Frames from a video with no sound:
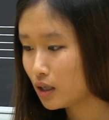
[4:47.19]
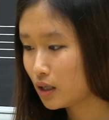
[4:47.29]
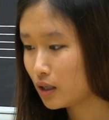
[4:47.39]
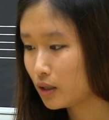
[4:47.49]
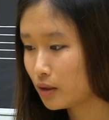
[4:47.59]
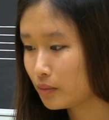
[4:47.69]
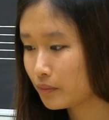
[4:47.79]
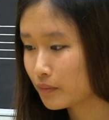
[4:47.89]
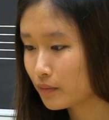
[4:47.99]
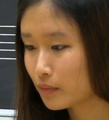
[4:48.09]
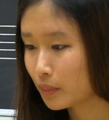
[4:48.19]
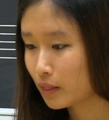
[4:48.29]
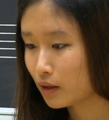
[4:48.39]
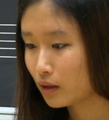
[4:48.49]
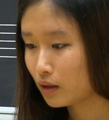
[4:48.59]

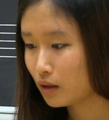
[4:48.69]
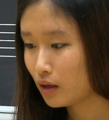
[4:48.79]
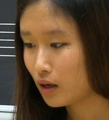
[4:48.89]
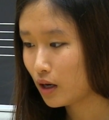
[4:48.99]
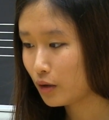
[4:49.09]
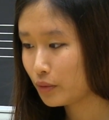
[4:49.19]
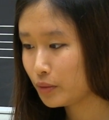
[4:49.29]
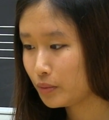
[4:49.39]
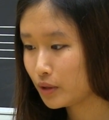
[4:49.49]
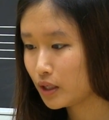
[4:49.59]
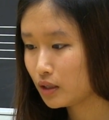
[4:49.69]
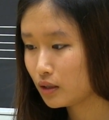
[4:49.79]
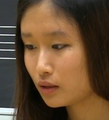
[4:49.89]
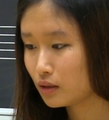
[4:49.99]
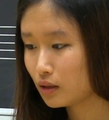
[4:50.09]
I would breathe
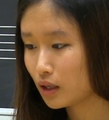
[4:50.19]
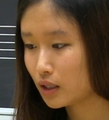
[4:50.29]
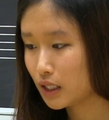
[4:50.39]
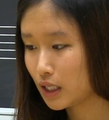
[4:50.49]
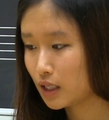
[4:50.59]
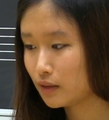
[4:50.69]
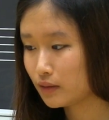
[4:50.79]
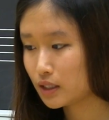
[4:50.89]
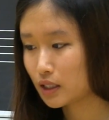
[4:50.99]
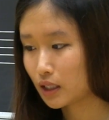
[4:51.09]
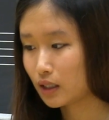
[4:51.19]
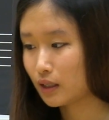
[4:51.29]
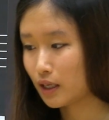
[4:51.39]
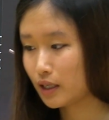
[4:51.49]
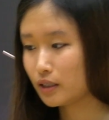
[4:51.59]
at the end of the
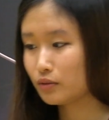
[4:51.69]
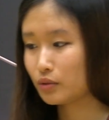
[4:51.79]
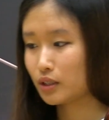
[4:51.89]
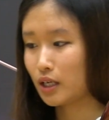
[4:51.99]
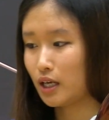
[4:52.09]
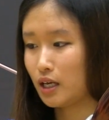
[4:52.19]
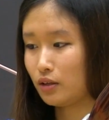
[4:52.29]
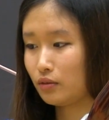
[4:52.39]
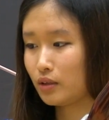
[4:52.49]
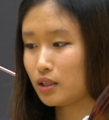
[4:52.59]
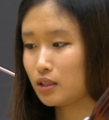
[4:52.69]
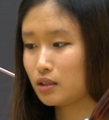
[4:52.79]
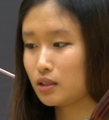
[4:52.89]
second line where that 8th rest